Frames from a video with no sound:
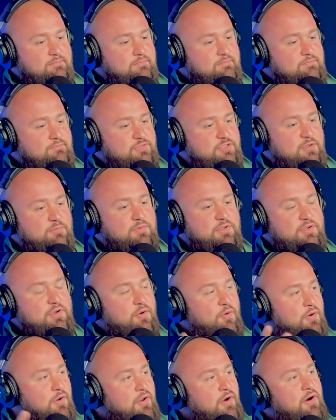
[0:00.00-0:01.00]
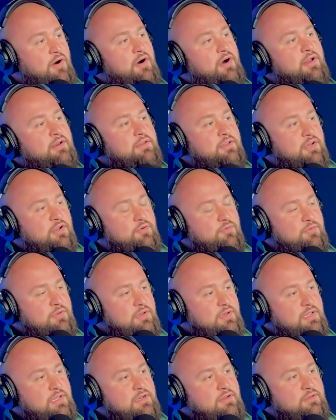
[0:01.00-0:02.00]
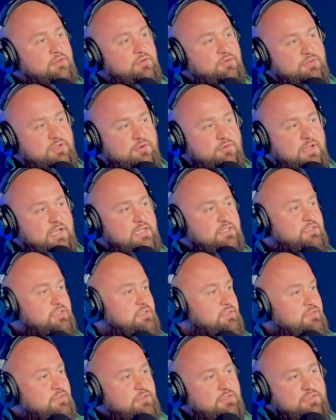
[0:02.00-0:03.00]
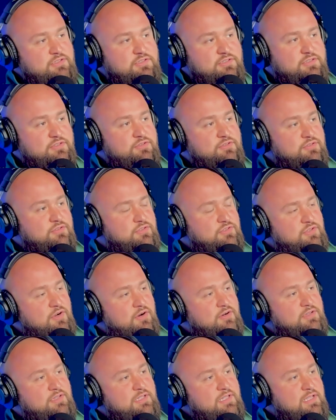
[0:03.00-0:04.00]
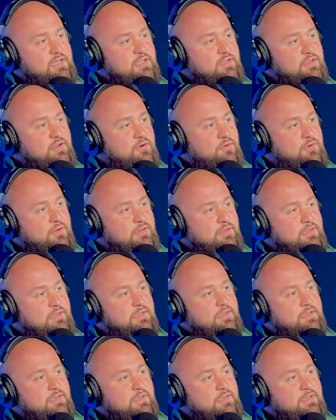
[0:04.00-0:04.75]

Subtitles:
something going on, you need a little donation or just a little start to get it going.